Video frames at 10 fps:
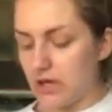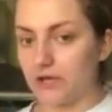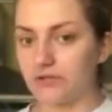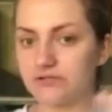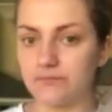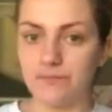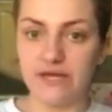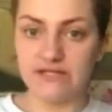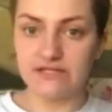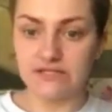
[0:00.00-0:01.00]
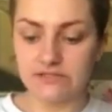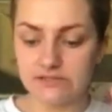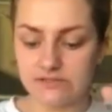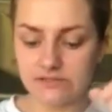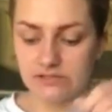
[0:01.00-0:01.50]
I got some
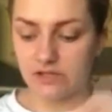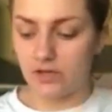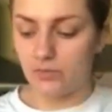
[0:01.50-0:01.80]
pitters to go